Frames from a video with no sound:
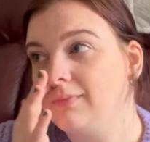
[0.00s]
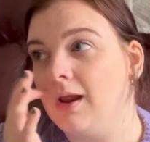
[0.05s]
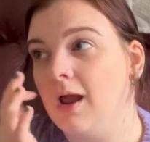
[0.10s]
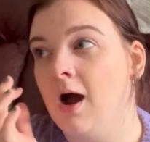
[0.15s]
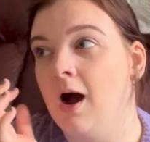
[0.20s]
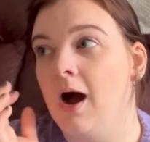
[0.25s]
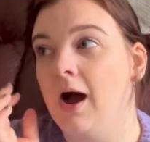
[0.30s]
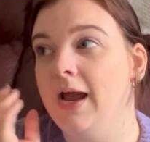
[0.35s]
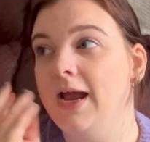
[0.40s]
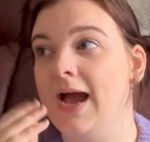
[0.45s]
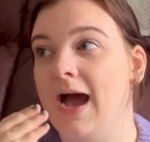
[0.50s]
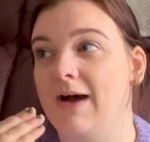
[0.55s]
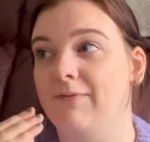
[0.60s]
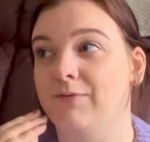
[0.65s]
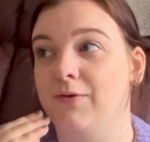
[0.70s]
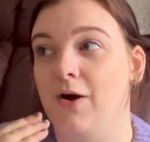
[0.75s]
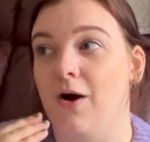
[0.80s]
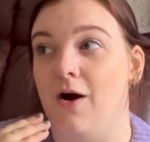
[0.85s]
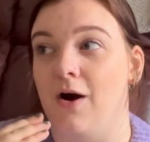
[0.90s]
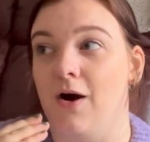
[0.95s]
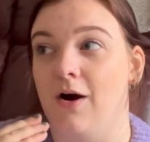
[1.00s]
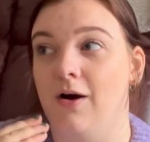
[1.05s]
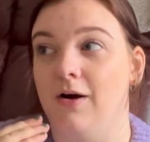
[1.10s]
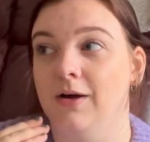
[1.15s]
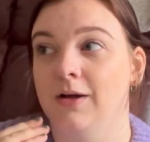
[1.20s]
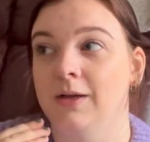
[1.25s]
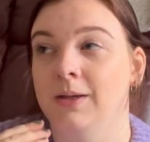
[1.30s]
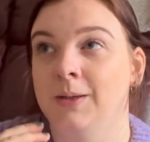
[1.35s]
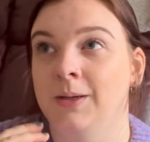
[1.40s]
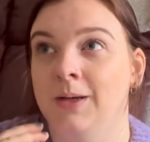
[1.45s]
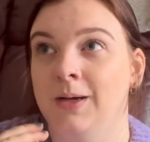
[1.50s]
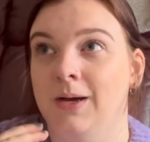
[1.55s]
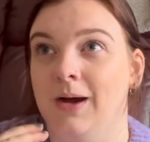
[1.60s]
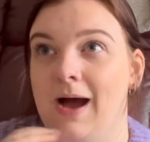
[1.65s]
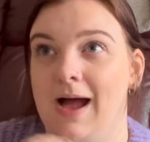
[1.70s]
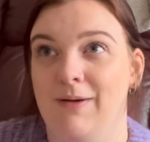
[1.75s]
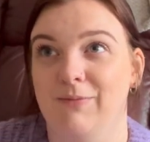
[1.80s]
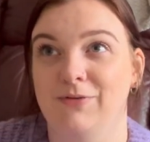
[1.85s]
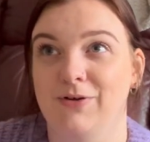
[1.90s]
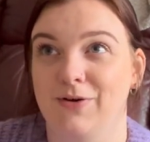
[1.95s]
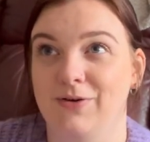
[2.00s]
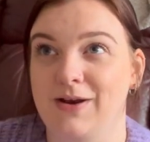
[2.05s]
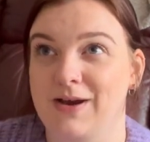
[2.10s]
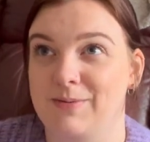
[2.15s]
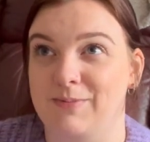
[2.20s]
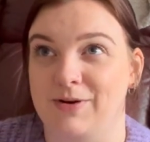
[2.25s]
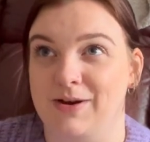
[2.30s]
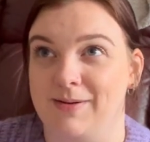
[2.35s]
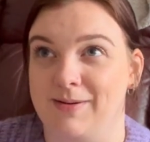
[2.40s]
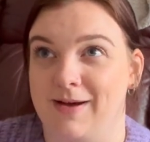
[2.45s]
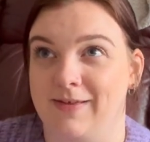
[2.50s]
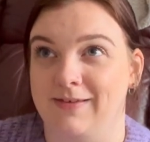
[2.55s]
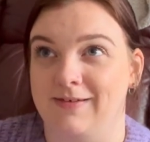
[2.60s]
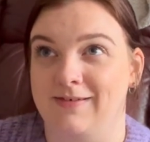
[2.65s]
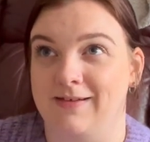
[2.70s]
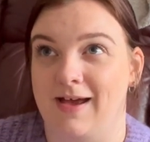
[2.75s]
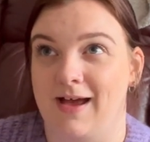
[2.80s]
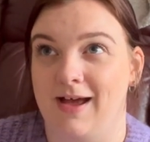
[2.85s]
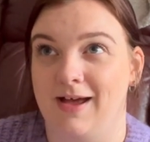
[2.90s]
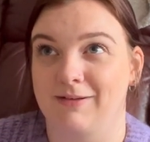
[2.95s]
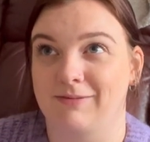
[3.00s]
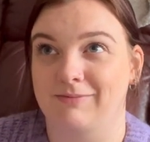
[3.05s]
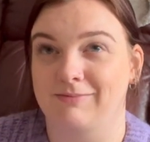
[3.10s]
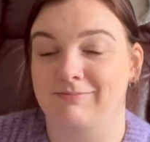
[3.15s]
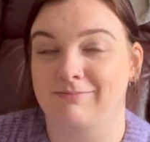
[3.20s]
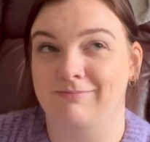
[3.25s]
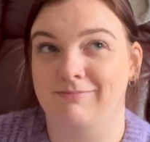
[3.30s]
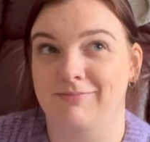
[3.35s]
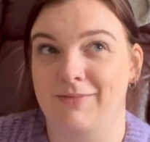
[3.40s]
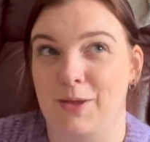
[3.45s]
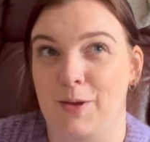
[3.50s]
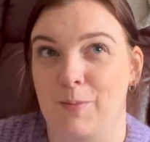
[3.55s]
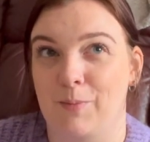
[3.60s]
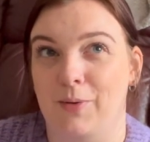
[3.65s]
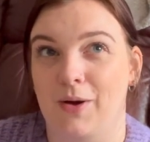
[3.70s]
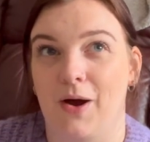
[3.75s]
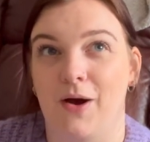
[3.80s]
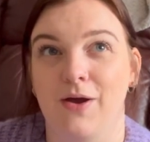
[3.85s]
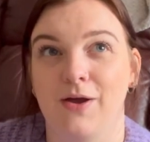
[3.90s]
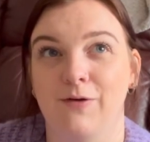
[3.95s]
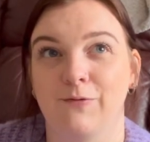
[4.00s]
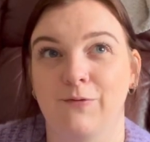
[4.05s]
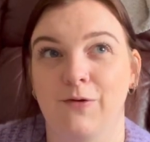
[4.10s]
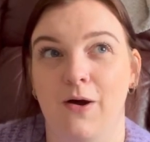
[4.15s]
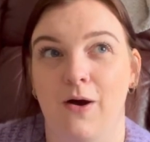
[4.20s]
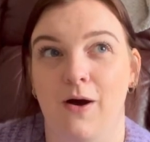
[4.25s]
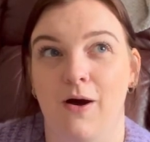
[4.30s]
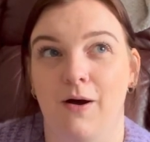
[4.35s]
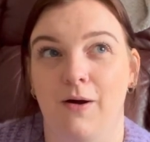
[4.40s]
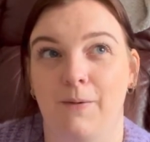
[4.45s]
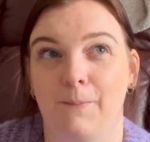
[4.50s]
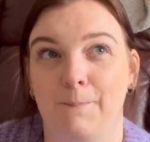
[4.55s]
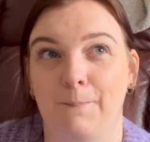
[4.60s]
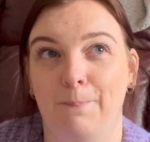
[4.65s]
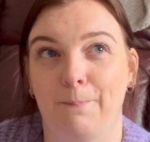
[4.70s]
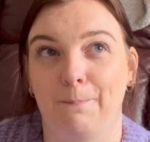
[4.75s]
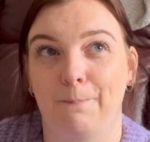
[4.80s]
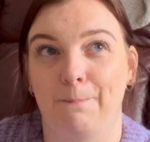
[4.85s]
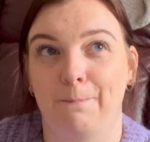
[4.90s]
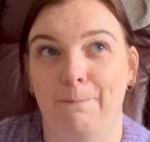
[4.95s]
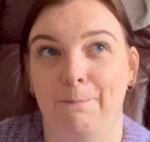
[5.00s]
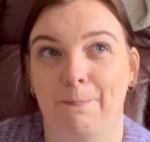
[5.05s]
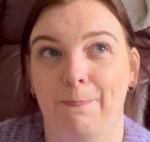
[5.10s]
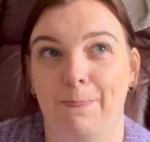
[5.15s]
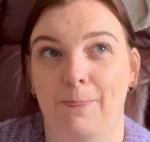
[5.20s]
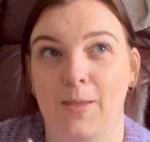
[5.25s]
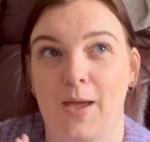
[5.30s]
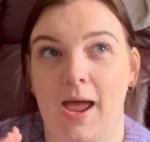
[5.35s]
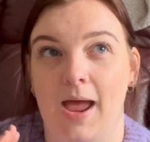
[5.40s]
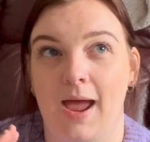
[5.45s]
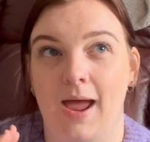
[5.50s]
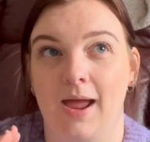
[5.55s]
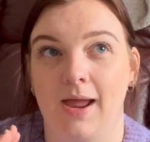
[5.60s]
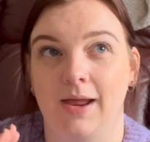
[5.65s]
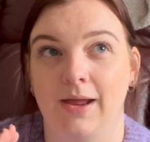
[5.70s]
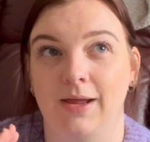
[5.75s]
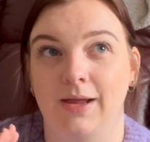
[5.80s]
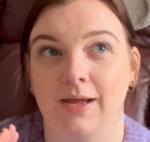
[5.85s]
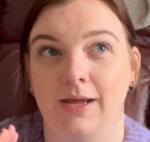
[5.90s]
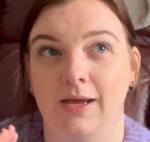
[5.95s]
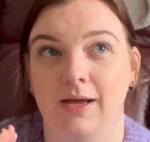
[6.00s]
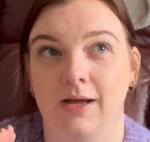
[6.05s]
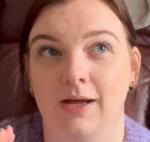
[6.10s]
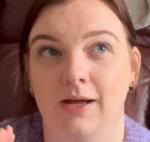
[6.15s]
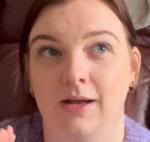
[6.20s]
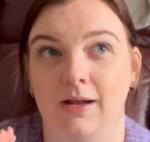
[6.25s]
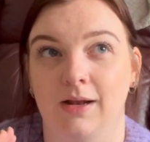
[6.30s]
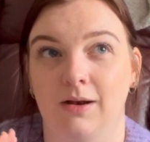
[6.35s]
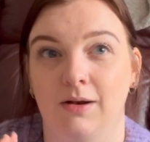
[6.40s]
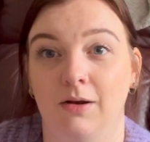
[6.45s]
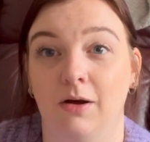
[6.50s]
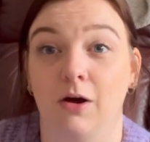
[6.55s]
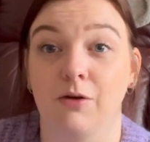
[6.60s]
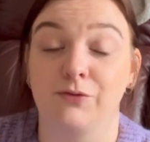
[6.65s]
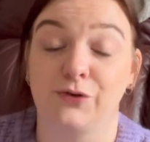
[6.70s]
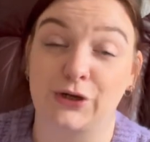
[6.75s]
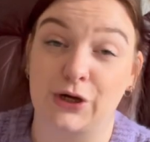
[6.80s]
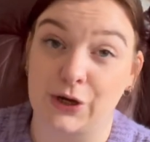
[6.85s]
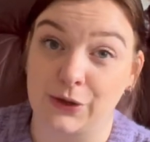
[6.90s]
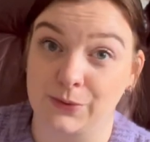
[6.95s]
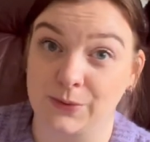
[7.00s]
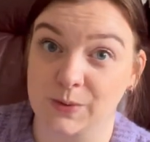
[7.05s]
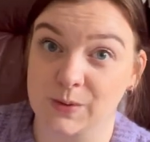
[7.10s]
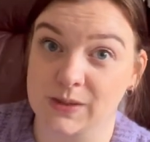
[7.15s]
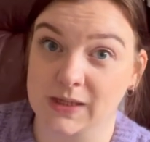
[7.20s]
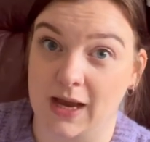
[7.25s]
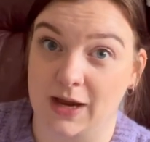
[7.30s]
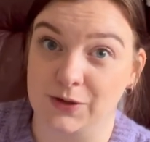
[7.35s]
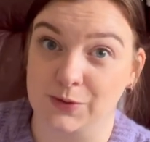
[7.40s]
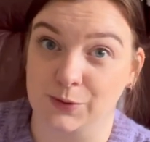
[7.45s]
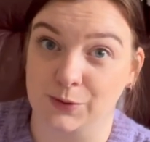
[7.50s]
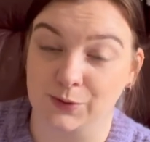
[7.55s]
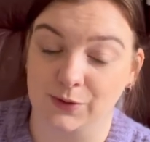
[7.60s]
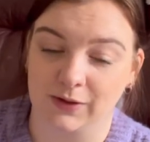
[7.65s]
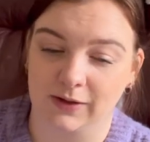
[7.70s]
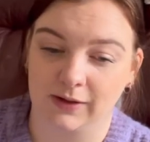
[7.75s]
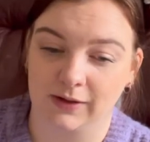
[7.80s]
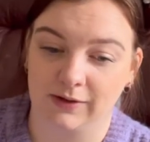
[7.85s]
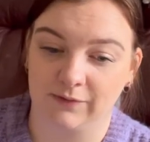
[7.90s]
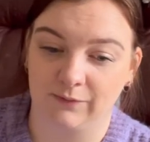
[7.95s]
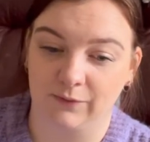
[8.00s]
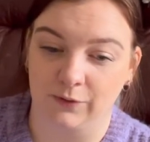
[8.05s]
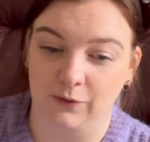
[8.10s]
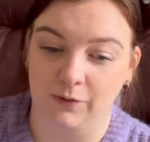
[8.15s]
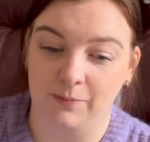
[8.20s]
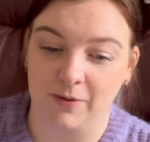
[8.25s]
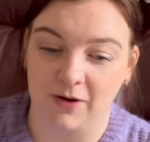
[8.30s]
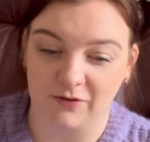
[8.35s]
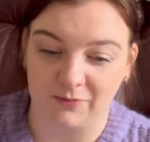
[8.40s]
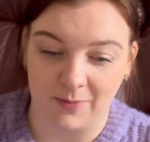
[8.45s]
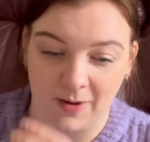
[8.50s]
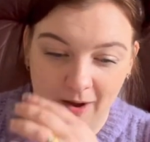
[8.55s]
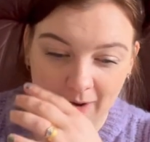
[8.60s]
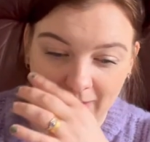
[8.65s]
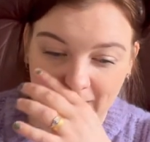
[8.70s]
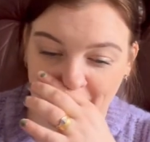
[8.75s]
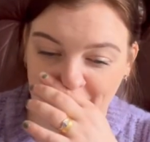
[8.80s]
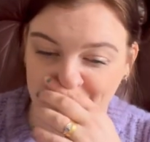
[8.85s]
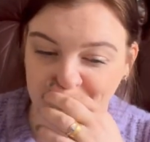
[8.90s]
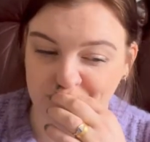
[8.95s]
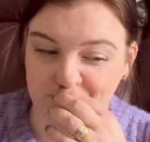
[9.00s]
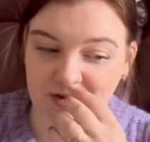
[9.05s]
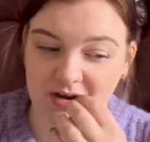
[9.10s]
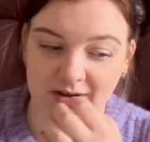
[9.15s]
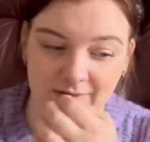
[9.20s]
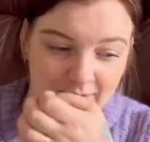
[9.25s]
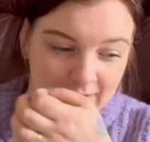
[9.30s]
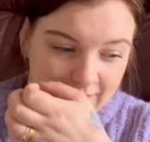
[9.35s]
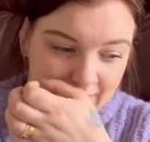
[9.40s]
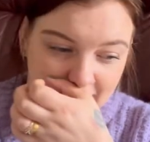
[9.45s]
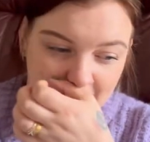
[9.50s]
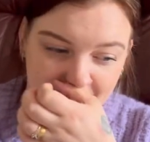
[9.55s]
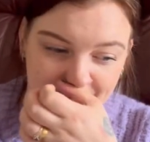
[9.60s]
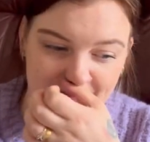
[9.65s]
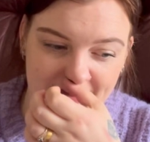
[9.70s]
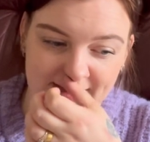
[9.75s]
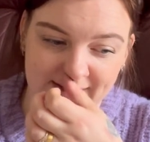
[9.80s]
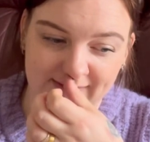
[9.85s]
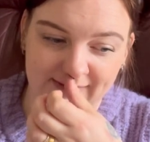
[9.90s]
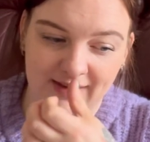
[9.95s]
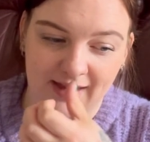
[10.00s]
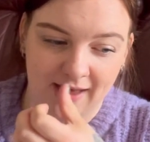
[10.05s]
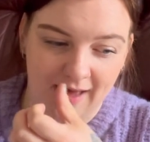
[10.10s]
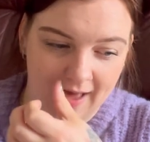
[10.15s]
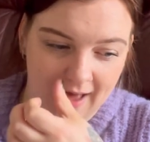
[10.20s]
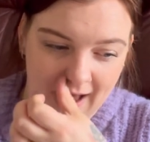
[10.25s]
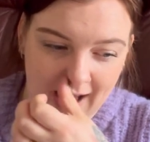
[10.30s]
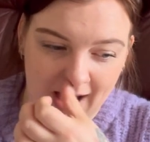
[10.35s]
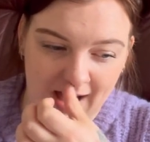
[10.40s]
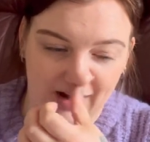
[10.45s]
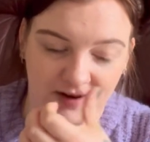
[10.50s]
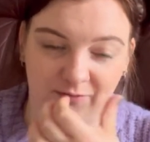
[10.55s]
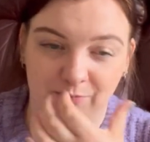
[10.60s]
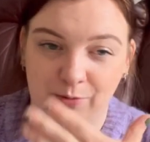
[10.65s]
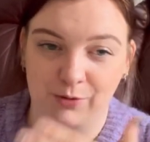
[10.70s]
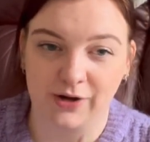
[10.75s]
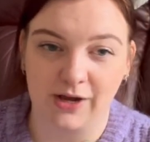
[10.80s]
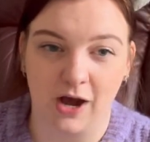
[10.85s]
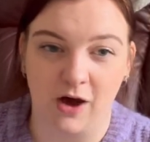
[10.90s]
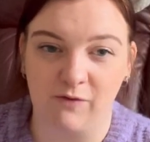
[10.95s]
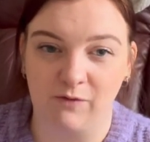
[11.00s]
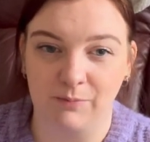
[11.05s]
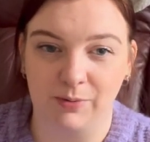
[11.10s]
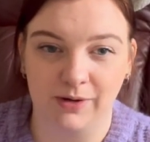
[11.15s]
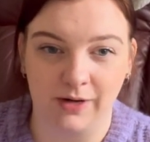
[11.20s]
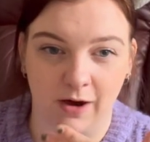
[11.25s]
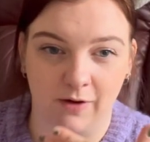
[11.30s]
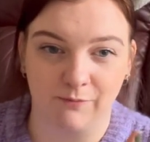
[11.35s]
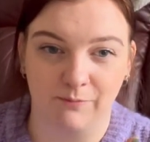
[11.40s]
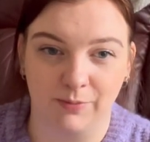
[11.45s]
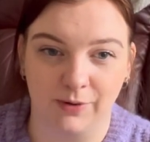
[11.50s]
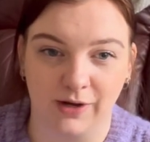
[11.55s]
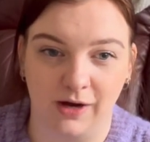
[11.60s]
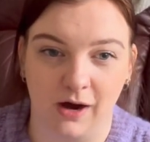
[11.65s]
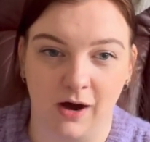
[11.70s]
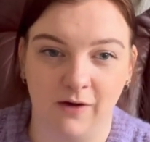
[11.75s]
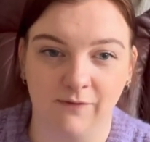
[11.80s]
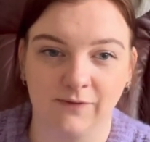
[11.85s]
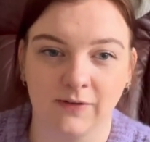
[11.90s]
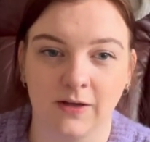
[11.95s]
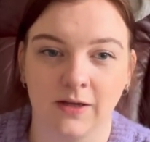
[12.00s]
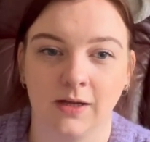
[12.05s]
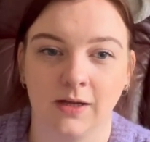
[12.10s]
I have got, I haven't told anybody about this yet, but I have got a live show scheduled for Poshmark. I was really, really nervous, and I've put it off and put it off and put it off.